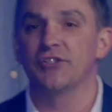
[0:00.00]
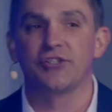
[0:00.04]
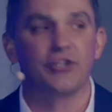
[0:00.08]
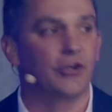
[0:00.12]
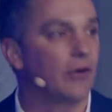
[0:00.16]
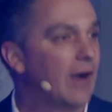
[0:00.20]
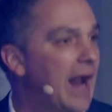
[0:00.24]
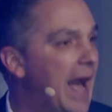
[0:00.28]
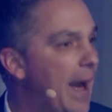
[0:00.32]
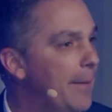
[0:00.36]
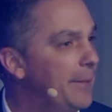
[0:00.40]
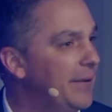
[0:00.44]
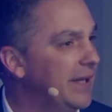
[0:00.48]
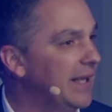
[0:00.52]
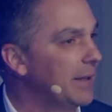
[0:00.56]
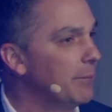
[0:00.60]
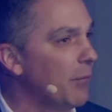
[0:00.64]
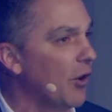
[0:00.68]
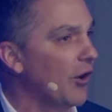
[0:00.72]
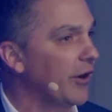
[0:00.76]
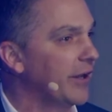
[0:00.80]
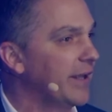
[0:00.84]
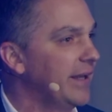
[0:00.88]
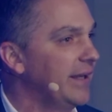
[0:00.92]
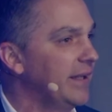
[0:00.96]
that are happening in
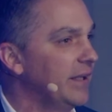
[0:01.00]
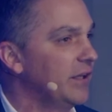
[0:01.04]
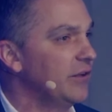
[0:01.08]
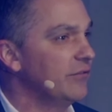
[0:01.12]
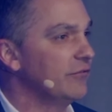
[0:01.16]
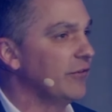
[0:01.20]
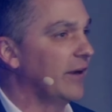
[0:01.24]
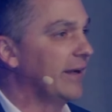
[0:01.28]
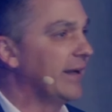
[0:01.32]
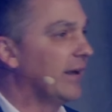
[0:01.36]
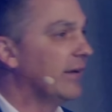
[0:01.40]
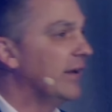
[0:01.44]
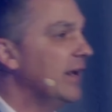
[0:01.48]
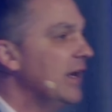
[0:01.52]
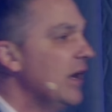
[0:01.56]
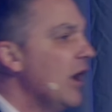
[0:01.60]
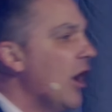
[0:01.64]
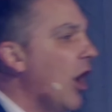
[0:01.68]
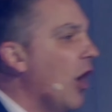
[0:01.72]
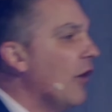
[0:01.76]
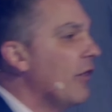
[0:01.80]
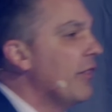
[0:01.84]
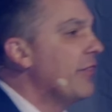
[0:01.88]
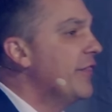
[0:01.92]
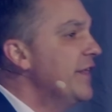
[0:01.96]
marketing. You find out,
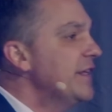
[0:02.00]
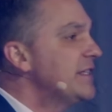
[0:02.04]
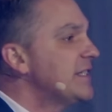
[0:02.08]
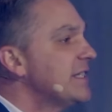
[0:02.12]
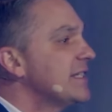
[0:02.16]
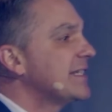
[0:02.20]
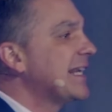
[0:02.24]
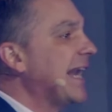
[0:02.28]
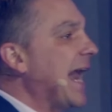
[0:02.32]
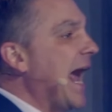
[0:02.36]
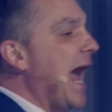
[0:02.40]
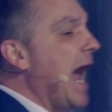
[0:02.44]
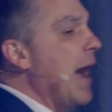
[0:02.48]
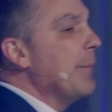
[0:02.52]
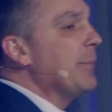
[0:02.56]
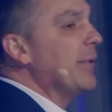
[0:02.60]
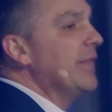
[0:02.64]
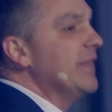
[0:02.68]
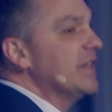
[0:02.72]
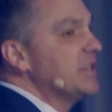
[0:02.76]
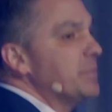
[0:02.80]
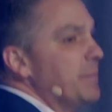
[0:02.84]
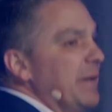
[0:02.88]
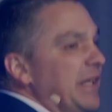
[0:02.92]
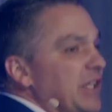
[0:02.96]
oh, this is going to happen.
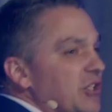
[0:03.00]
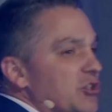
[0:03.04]
This big